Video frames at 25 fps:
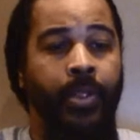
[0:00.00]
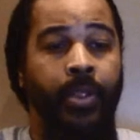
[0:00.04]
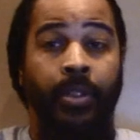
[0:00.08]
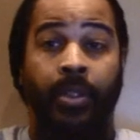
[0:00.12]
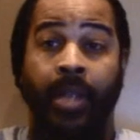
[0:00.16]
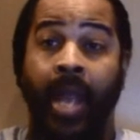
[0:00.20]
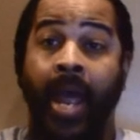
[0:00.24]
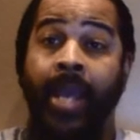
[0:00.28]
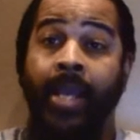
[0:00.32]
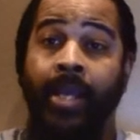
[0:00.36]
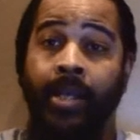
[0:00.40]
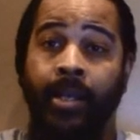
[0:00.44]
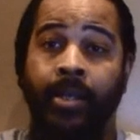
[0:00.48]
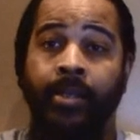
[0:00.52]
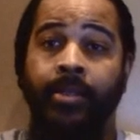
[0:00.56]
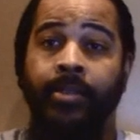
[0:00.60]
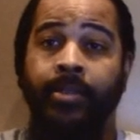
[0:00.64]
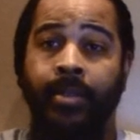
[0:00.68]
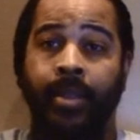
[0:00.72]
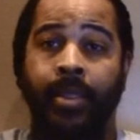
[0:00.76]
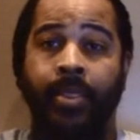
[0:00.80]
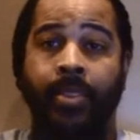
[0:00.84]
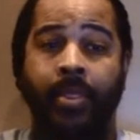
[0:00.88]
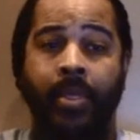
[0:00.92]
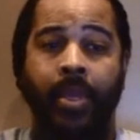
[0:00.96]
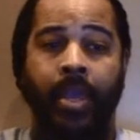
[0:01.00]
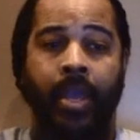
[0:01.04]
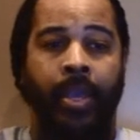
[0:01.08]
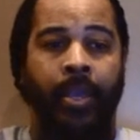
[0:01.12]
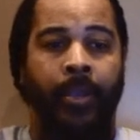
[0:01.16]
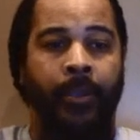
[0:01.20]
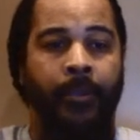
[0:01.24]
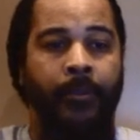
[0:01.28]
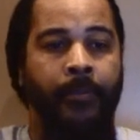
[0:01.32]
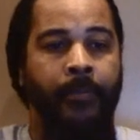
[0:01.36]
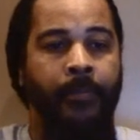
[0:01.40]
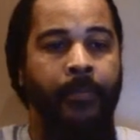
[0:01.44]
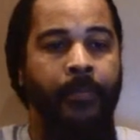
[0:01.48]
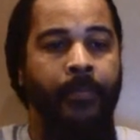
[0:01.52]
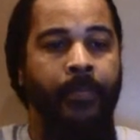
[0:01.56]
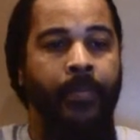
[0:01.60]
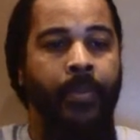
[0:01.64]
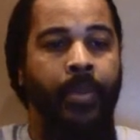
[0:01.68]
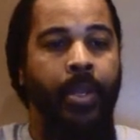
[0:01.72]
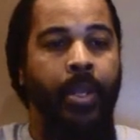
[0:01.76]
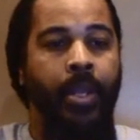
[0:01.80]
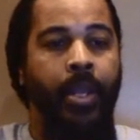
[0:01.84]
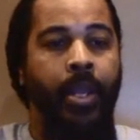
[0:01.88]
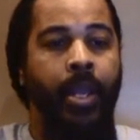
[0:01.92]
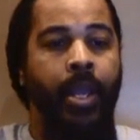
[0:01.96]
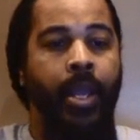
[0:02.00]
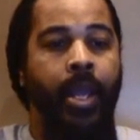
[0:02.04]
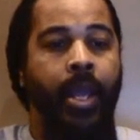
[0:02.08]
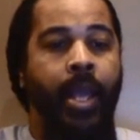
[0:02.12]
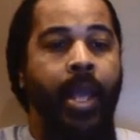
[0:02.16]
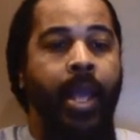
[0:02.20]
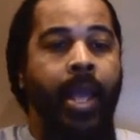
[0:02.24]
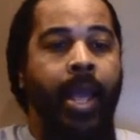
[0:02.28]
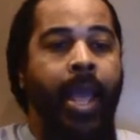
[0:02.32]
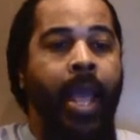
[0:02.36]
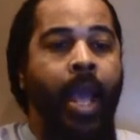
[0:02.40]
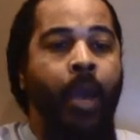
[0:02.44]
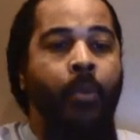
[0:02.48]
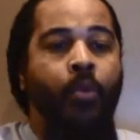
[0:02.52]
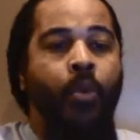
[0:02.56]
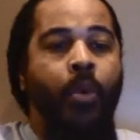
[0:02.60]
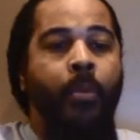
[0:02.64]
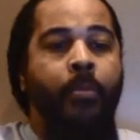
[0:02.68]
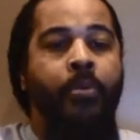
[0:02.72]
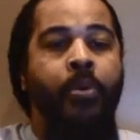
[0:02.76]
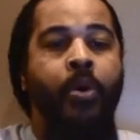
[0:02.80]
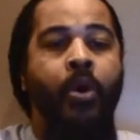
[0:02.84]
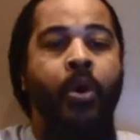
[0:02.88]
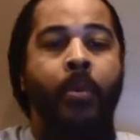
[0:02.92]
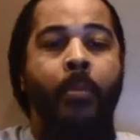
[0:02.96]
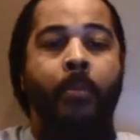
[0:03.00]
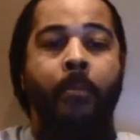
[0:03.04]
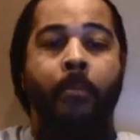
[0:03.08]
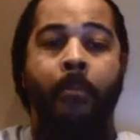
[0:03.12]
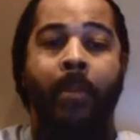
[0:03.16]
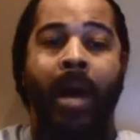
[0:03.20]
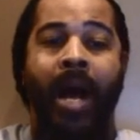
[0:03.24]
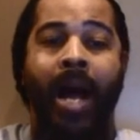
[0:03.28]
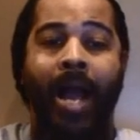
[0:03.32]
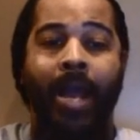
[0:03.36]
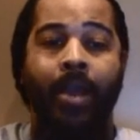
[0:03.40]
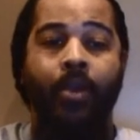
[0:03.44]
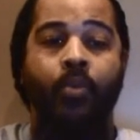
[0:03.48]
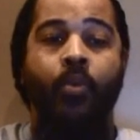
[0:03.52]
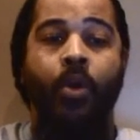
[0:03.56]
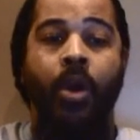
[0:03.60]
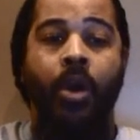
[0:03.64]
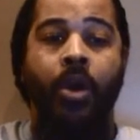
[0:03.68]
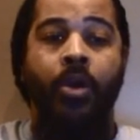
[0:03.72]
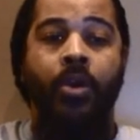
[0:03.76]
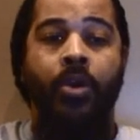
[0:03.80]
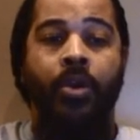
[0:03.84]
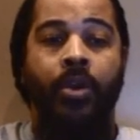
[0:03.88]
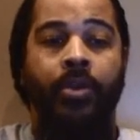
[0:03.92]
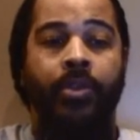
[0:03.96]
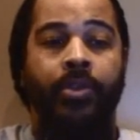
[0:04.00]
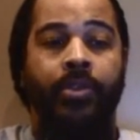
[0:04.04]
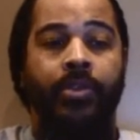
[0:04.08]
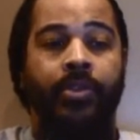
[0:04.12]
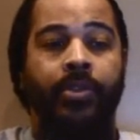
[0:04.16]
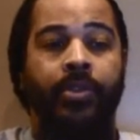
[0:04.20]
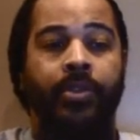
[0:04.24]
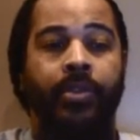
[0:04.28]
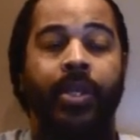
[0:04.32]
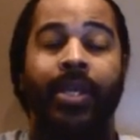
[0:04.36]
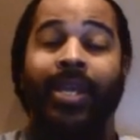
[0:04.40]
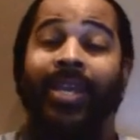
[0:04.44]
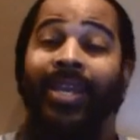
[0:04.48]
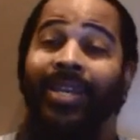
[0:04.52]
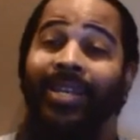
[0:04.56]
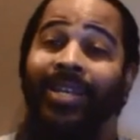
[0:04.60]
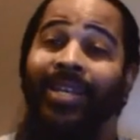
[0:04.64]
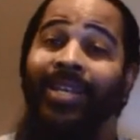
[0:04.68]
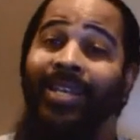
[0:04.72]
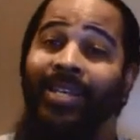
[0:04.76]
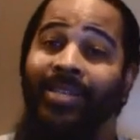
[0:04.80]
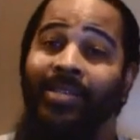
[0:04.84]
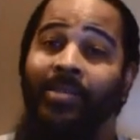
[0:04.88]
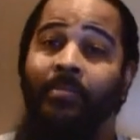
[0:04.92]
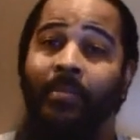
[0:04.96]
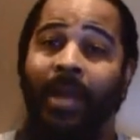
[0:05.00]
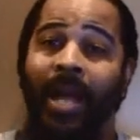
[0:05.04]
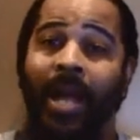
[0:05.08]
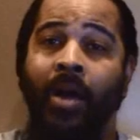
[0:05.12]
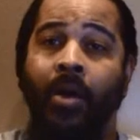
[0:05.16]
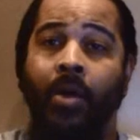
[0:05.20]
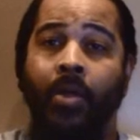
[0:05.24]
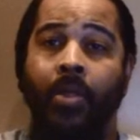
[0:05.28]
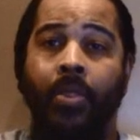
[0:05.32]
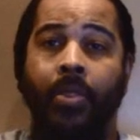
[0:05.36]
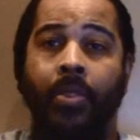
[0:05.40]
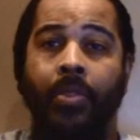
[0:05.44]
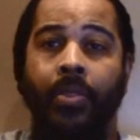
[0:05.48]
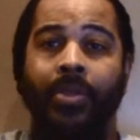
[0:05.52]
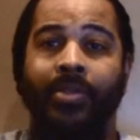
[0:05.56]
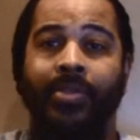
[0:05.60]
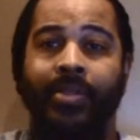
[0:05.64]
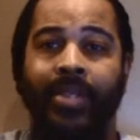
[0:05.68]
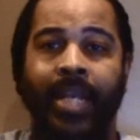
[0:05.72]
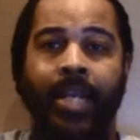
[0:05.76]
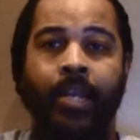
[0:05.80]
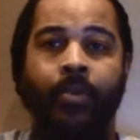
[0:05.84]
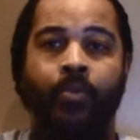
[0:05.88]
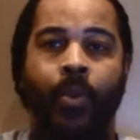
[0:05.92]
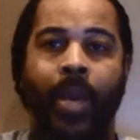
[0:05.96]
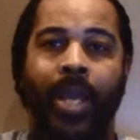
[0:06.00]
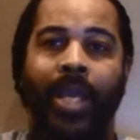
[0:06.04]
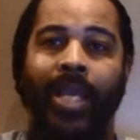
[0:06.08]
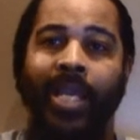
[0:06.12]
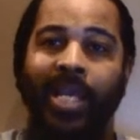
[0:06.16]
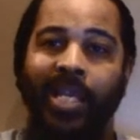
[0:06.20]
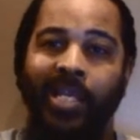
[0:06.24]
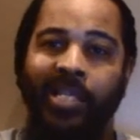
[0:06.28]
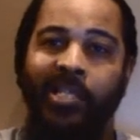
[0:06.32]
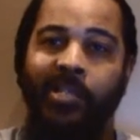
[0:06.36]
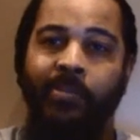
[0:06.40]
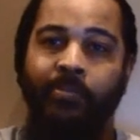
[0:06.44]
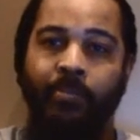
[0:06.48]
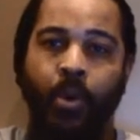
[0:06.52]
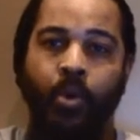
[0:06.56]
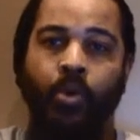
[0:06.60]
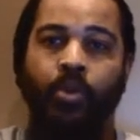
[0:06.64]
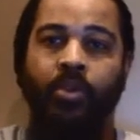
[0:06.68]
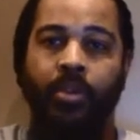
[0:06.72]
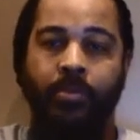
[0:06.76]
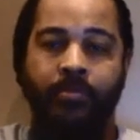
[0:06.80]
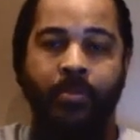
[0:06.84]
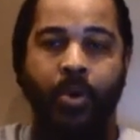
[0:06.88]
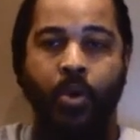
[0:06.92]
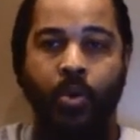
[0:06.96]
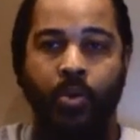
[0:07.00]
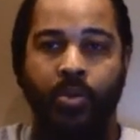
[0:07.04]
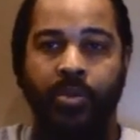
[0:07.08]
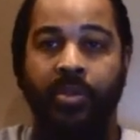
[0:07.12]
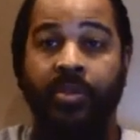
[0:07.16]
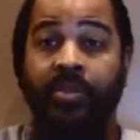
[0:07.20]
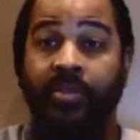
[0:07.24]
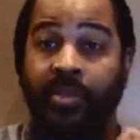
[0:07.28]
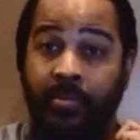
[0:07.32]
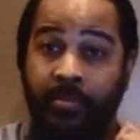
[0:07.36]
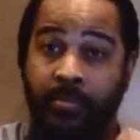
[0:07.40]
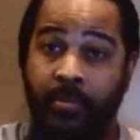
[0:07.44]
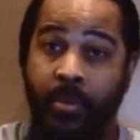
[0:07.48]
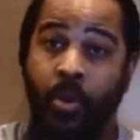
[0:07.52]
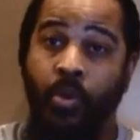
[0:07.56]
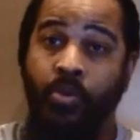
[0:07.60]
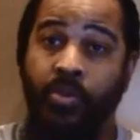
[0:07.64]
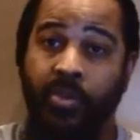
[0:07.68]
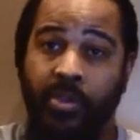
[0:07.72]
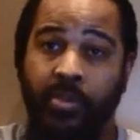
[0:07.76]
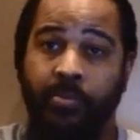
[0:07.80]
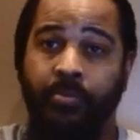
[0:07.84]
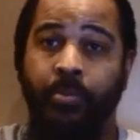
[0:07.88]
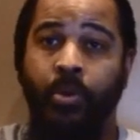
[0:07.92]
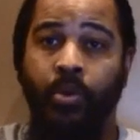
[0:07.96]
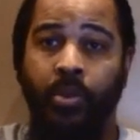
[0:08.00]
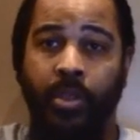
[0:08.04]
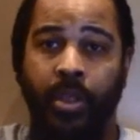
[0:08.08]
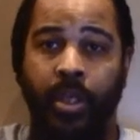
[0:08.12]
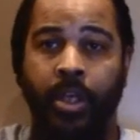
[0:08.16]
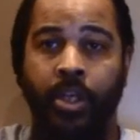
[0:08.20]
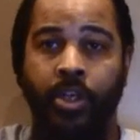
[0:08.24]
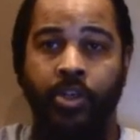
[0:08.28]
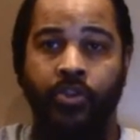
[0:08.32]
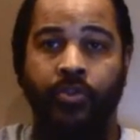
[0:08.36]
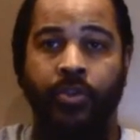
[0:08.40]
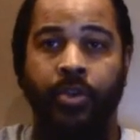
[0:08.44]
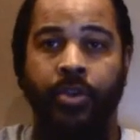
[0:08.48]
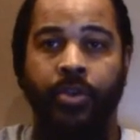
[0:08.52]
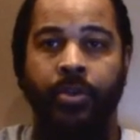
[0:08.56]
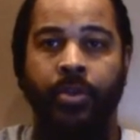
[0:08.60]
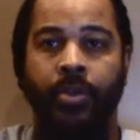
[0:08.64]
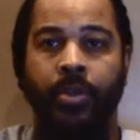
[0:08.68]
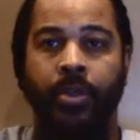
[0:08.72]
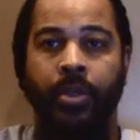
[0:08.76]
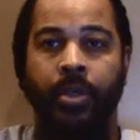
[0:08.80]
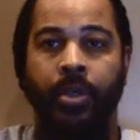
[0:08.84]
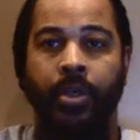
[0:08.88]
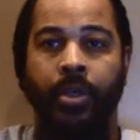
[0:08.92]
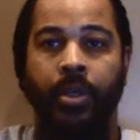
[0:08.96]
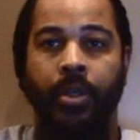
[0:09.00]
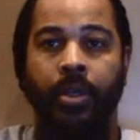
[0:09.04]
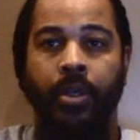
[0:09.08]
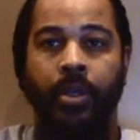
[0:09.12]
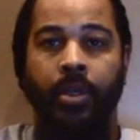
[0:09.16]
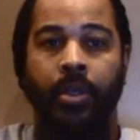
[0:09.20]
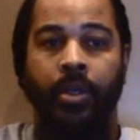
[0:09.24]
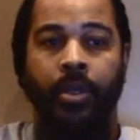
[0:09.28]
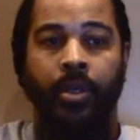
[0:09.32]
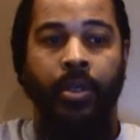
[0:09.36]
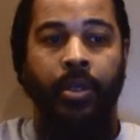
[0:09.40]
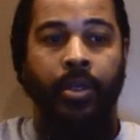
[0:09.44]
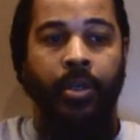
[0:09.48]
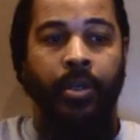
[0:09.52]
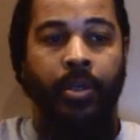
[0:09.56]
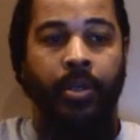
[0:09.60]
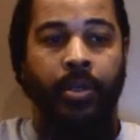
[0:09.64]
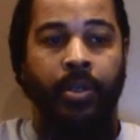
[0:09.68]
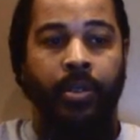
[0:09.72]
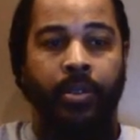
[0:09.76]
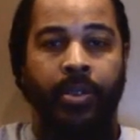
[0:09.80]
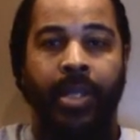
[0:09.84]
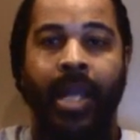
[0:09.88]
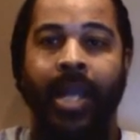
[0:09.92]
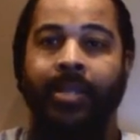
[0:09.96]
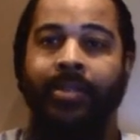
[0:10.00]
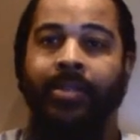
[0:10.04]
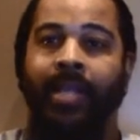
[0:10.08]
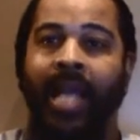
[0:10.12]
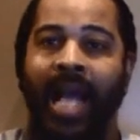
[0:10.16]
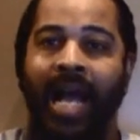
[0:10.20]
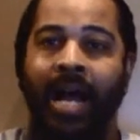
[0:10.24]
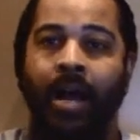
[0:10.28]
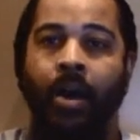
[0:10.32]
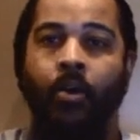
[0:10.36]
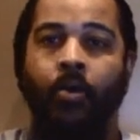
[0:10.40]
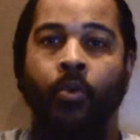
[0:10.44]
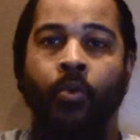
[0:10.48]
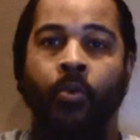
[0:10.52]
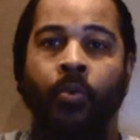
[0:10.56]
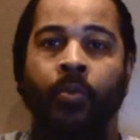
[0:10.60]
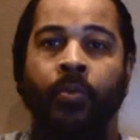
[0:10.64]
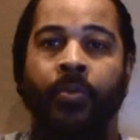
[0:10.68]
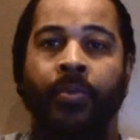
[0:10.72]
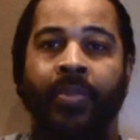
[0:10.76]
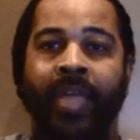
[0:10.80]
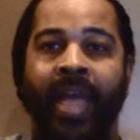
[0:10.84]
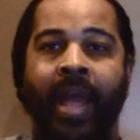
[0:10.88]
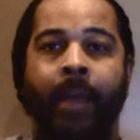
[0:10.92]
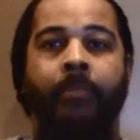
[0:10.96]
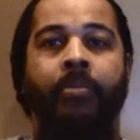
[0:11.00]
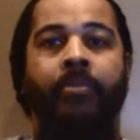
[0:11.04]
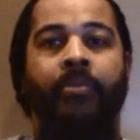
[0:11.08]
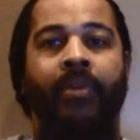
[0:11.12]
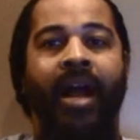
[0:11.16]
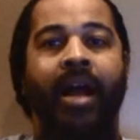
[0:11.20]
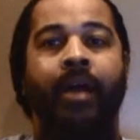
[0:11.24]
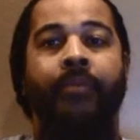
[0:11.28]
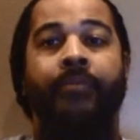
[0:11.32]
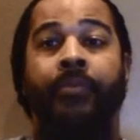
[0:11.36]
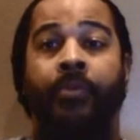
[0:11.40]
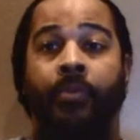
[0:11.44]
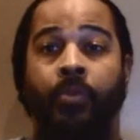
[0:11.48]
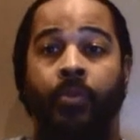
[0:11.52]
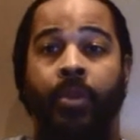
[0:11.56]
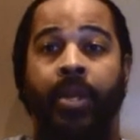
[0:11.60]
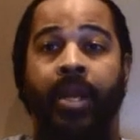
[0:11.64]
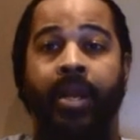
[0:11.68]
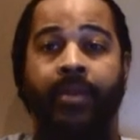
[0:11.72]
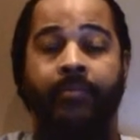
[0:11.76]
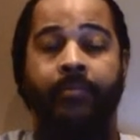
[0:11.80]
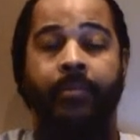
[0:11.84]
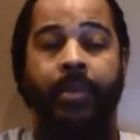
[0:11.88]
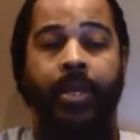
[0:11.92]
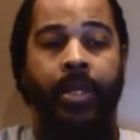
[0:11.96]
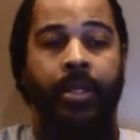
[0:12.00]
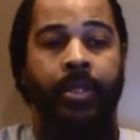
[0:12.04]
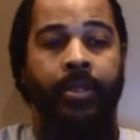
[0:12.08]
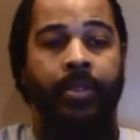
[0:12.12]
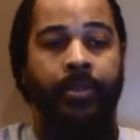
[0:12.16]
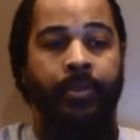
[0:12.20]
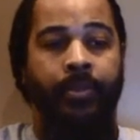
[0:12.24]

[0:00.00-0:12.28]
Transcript: like unto thee. And will put my words in his mouth. The same way he spoke to Moses and Moses spoke to Israel, that's how that prophet would have been.